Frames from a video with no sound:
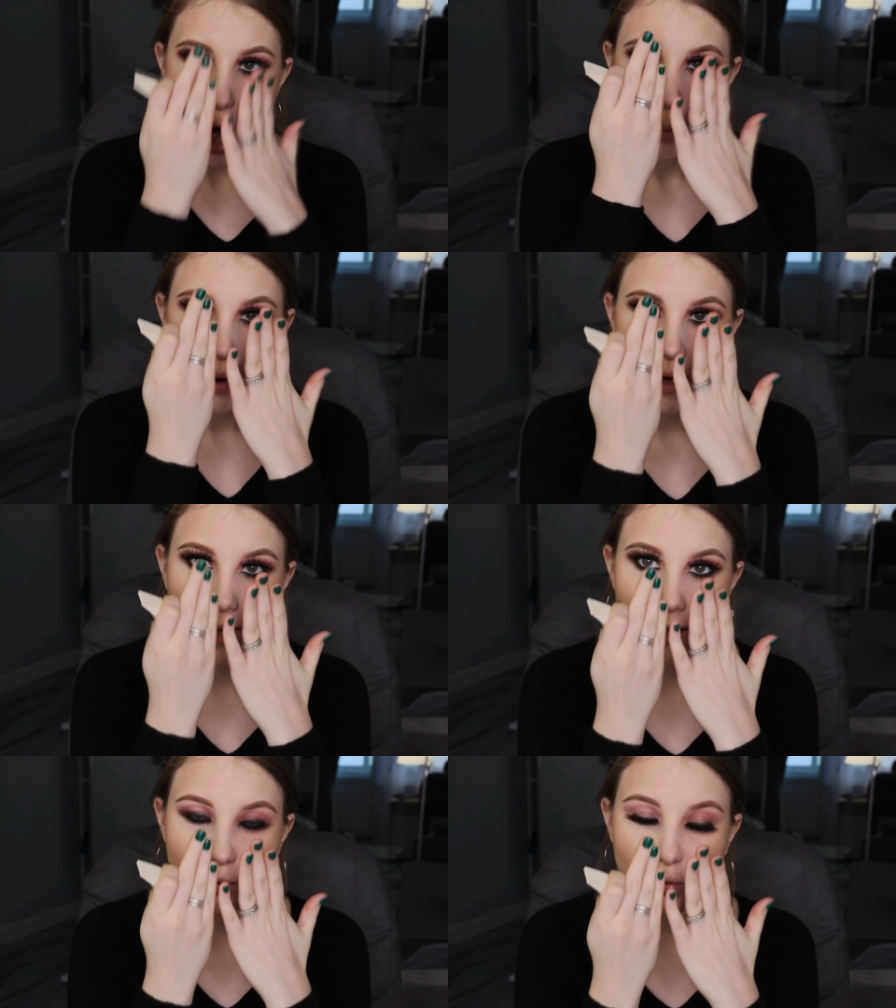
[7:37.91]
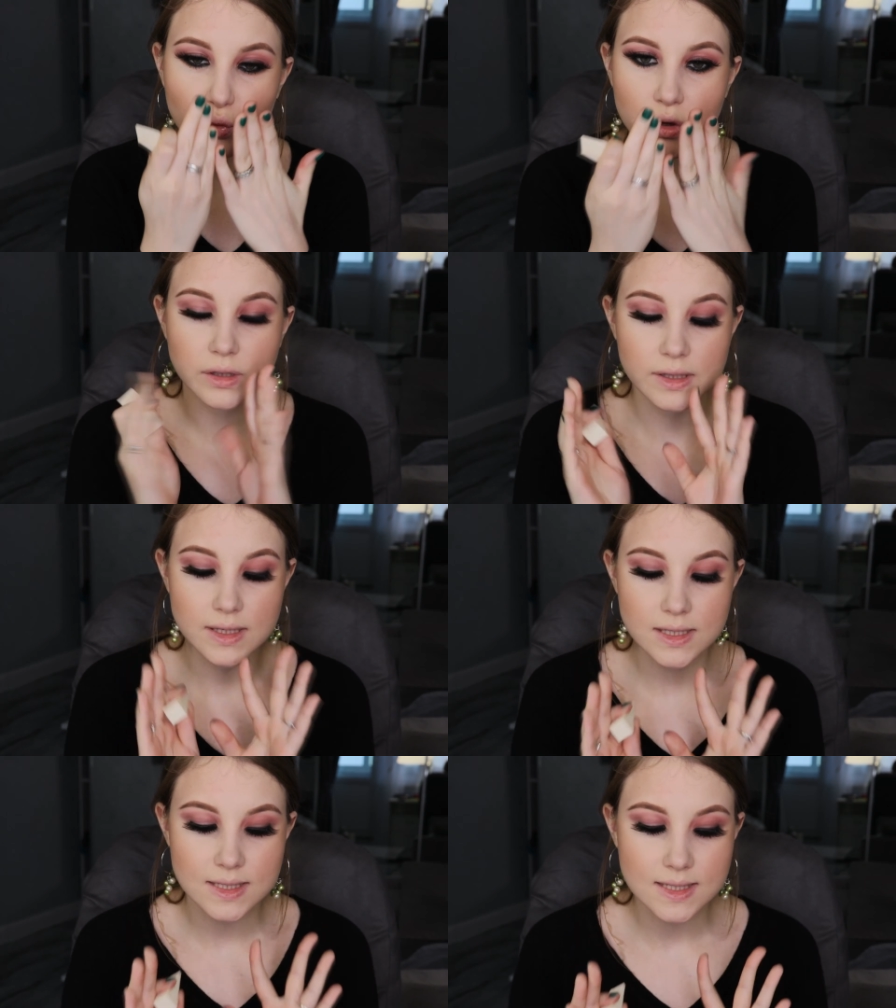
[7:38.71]
but really
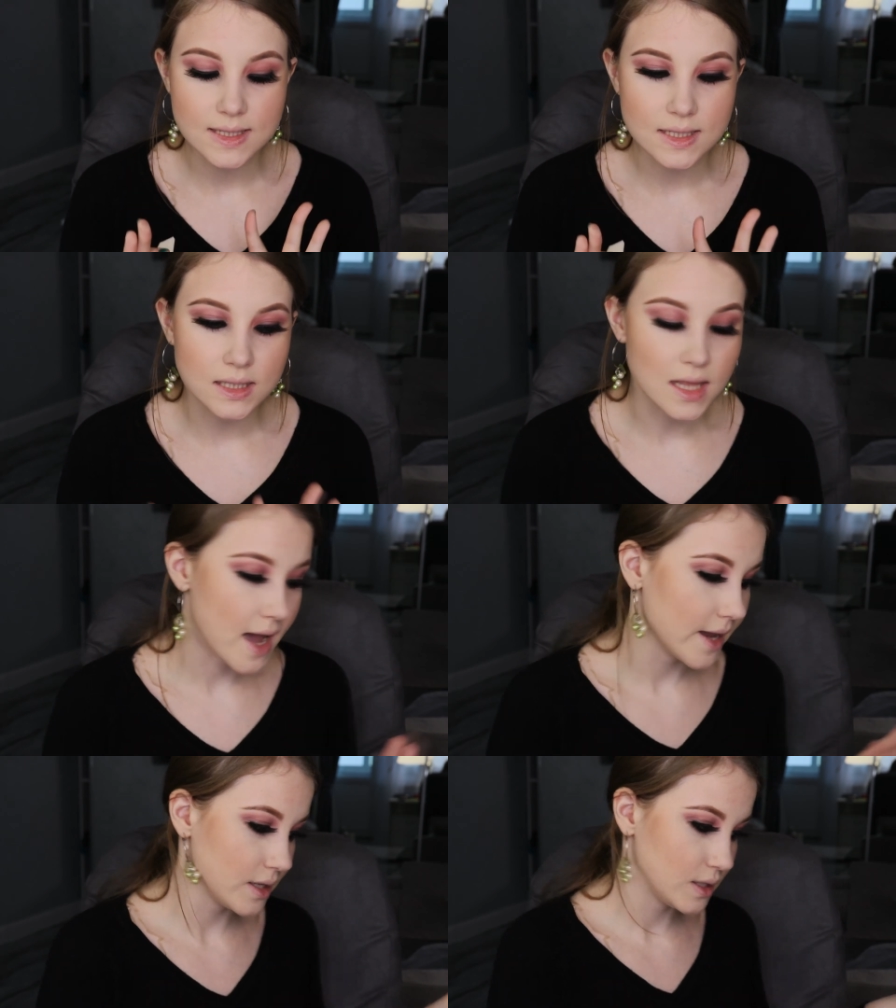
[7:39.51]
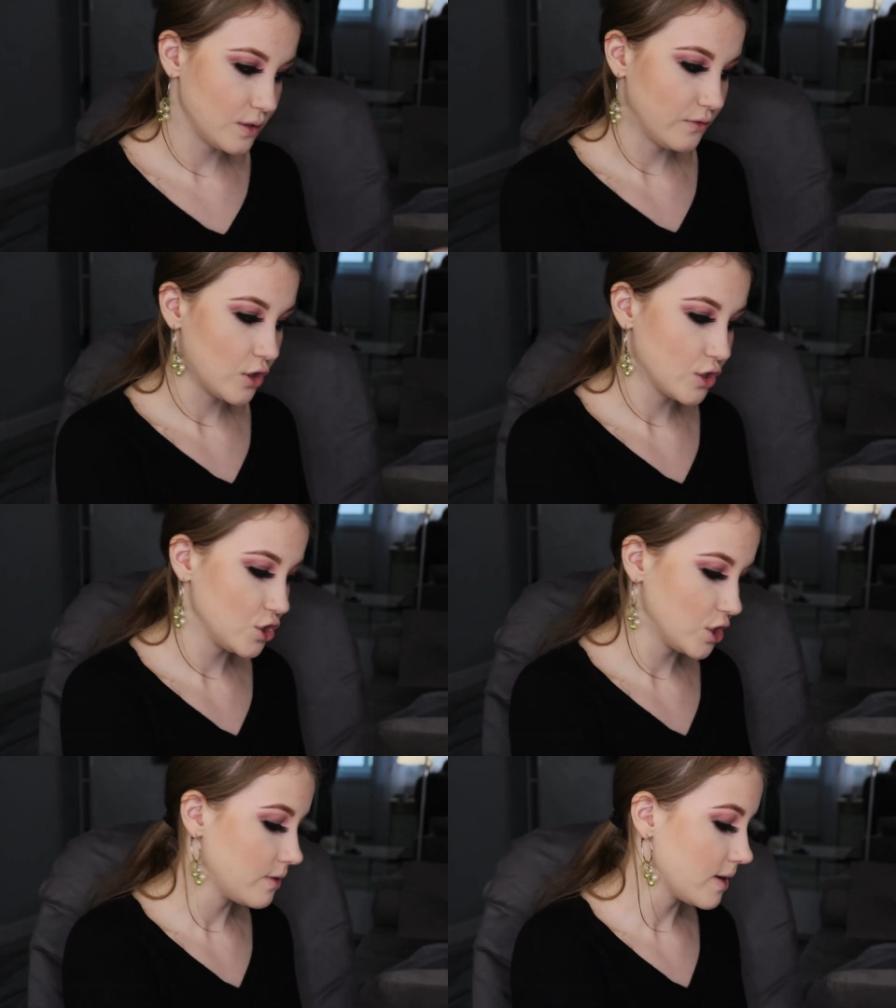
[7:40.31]
slightest version.